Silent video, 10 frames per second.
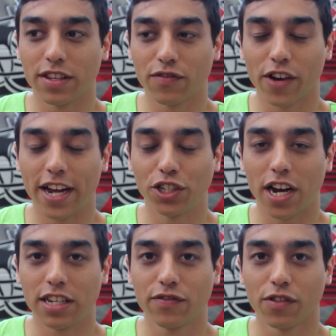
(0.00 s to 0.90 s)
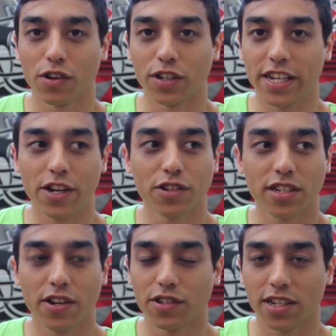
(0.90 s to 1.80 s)
of this franchise for years
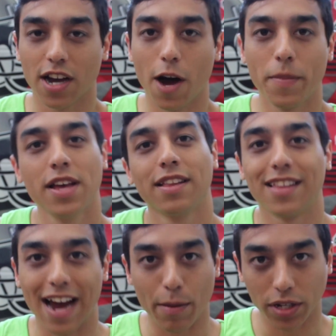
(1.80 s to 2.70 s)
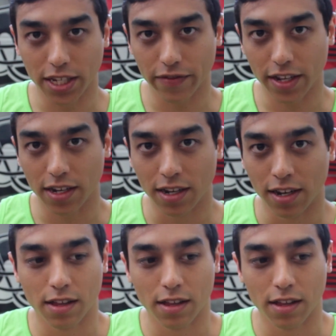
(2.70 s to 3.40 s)
and years to come, then I believe it.